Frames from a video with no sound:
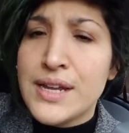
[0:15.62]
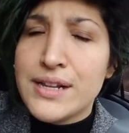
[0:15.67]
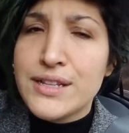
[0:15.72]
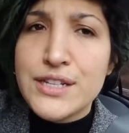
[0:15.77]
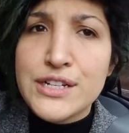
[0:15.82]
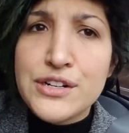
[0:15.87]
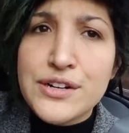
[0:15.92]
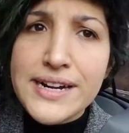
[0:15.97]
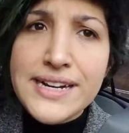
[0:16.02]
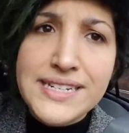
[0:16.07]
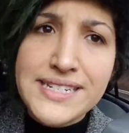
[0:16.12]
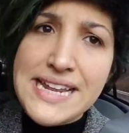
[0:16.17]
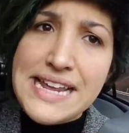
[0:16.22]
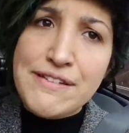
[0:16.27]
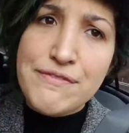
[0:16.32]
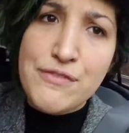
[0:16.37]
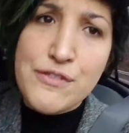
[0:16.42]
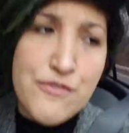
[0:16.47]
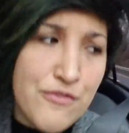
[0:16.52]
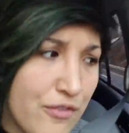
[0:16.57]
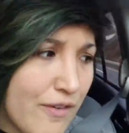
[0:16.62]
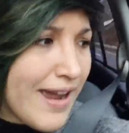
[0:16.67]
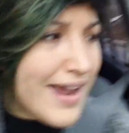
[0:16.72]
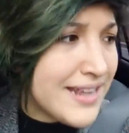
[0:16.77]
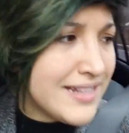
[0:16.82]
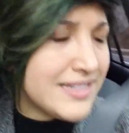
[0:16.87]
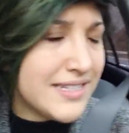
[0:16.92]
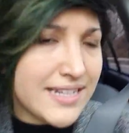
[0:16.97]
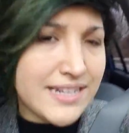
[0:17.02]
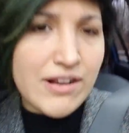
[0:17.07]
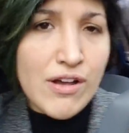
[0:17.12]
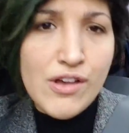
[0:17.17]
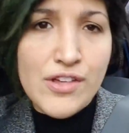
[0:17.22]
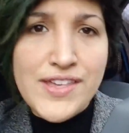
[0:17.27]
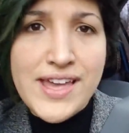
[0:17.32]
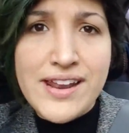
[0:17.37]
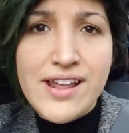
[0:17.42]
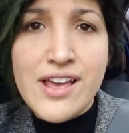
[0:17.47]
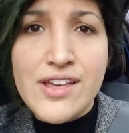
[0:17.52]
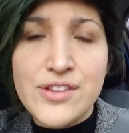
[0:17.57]
It's a great day for friends and all
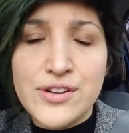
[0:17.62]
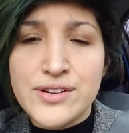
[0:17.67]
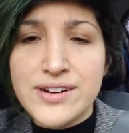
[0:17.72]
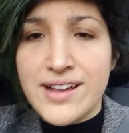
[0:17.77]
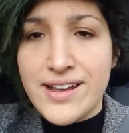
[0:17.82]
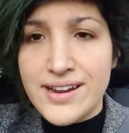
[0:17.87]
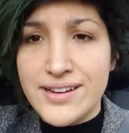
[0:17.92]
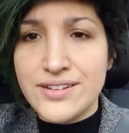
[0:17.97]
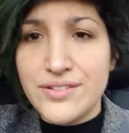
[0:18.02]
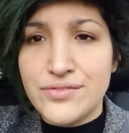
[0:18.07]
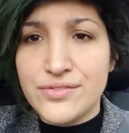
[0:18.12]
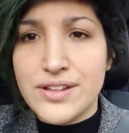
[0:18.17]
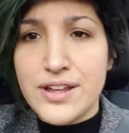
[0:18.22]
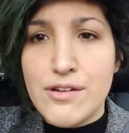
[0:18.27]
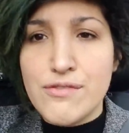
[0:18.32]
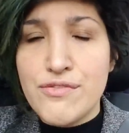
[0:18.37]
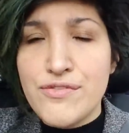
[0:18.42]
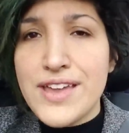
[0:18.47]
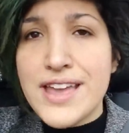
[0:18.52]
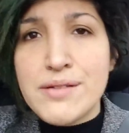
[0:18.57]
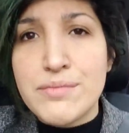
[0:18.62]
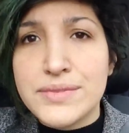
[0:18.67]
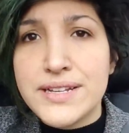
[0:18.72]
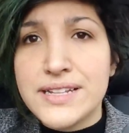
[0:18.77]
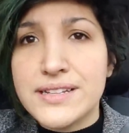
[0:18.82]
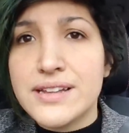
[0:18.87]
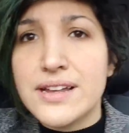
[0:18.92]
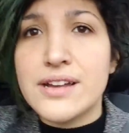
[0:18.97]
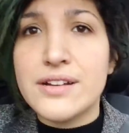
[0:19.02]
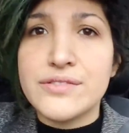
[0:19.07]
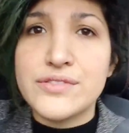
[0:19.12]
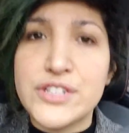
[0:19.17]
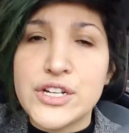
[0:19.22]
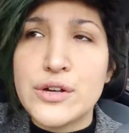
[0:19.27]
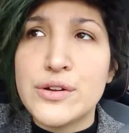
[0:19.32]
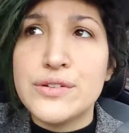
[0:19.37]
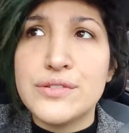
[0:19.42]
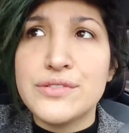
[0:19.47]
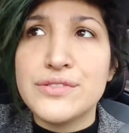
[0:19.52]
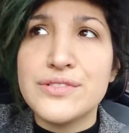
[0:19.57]
that other kind of love, family love.
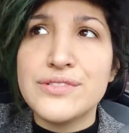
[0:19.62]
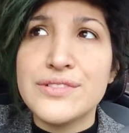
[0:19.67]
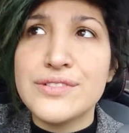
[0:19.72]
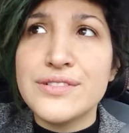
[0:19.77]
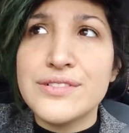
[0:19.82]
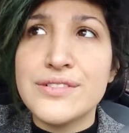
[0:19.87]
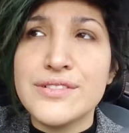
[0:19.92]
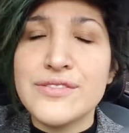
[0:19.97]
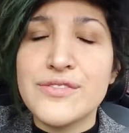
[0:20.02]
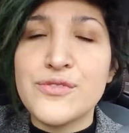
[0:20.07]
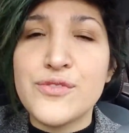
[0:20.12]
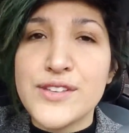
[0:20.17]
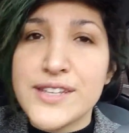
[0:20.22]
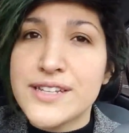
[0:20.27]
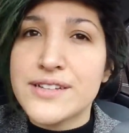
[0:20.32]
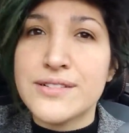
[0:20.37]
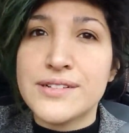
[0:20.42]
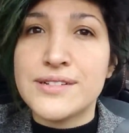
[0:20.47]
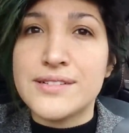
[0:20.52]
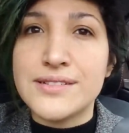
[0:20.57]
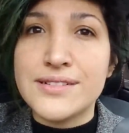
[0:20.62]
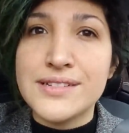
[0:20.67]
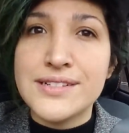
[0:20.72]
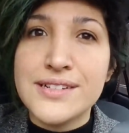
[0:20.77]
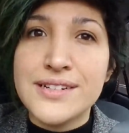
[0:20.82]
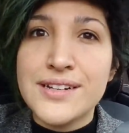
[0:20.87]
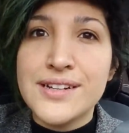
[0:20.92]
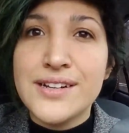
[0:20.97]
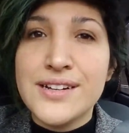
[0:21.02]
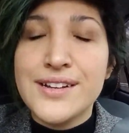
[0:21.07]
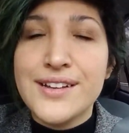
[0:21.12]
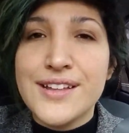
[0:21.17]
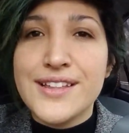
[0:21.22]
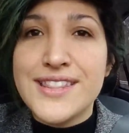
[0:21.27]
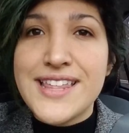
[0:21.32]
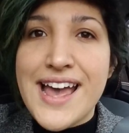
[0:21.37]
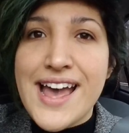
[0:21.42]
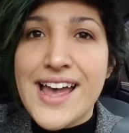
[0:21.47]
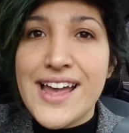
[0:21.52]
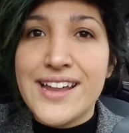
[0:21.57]
Don't feel
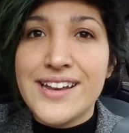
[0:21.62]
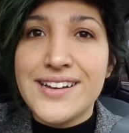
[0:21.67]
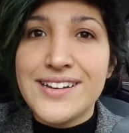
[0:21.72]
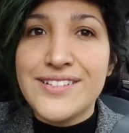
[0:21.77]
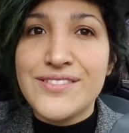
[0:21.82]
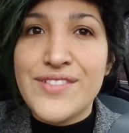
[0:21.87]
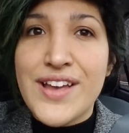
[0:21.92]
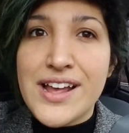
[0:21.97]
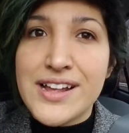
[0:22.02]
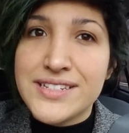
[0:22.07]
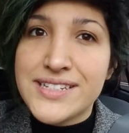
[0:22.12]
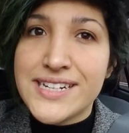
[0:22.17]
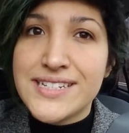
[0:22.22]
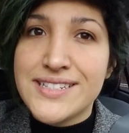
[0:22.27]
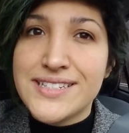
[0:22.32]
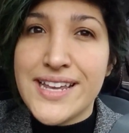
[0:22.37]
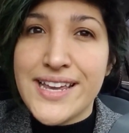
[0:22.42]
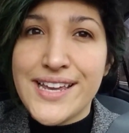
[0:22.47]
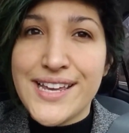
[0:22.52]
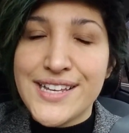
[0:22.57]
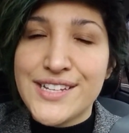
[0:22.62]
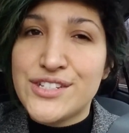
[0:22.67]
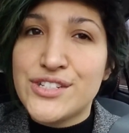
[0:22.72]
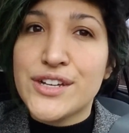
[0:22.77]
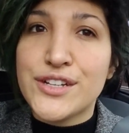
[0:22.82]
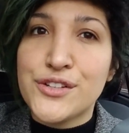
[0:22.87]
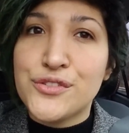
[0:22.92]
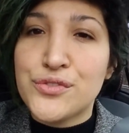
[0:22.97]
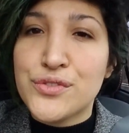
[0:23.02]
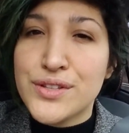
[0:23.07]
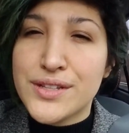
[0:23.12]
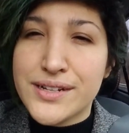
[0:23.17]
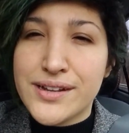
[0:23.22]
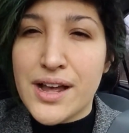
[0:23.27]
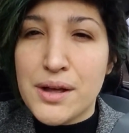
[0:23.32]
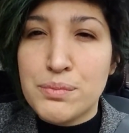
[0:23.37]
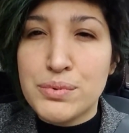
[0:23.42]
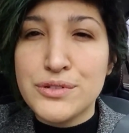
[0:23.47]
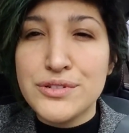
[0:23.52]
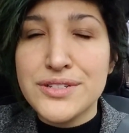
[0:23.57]
that Valentine's Day is just for the
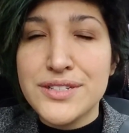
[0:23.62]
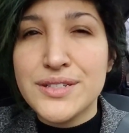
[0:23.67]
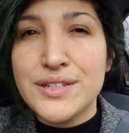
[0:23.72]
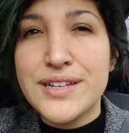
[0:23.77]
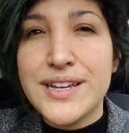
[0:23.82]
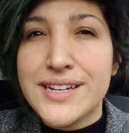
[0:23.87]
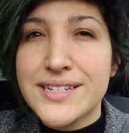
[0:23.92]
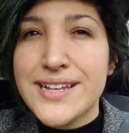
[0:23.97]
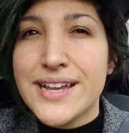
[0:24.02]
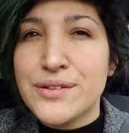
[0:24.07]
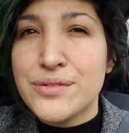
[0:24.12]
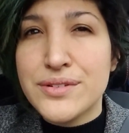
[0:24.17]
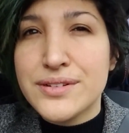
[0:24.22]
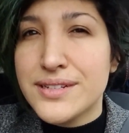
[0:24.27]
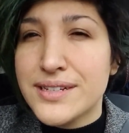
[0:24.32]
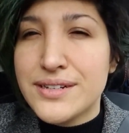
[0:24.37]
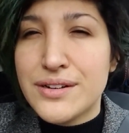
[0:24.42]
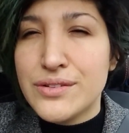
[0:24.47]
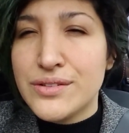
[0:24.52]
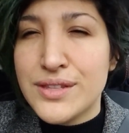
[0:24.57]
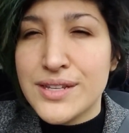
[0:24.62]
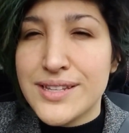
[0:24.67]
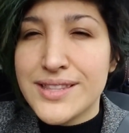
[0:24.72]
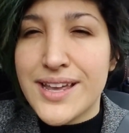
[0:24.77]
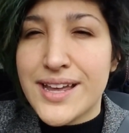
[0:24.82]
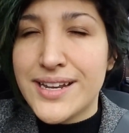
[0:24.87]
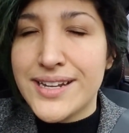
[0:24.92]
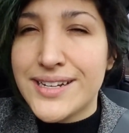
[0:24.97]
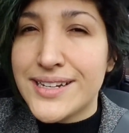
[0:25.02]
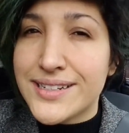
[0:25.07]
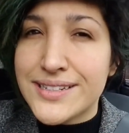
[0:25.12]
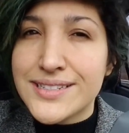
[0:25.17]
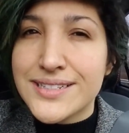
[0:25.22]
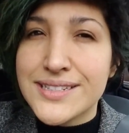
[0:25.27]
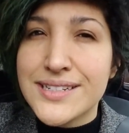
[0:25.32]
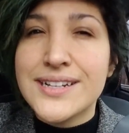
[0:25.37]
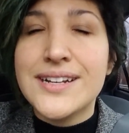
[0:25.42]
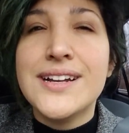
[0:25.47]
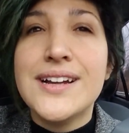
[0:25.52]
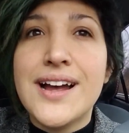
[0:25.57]
couples, because I really don't think that it is.